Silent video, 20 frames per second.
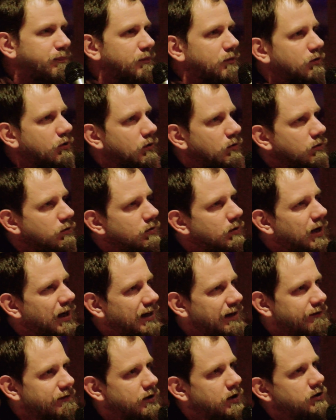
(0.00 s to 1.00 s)
So you kind
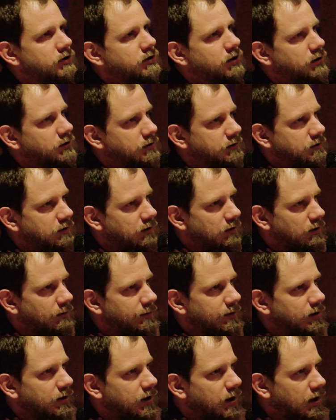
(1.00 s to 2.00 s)
of touched on this a little
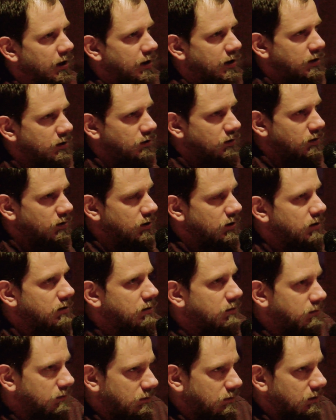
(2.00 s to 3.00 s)
bit in the
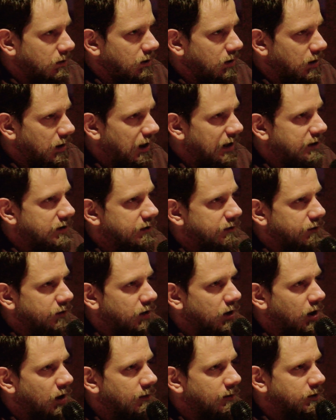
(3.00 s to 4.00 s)
last of your
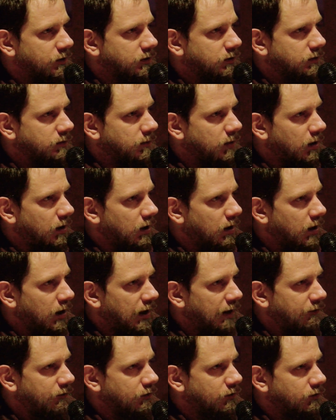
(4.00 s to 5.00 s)
comments
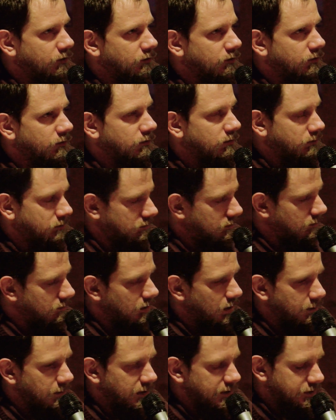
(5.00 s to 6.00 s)
after your
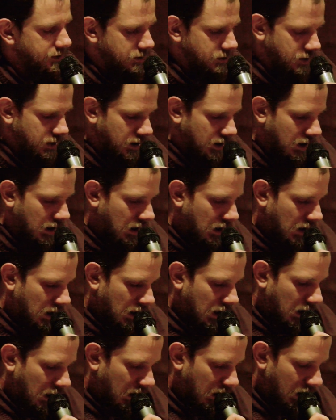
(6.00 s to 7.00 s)
message.
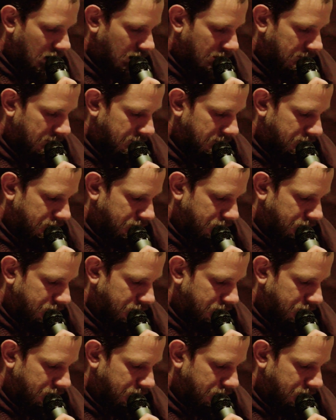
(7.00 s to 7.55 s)
What I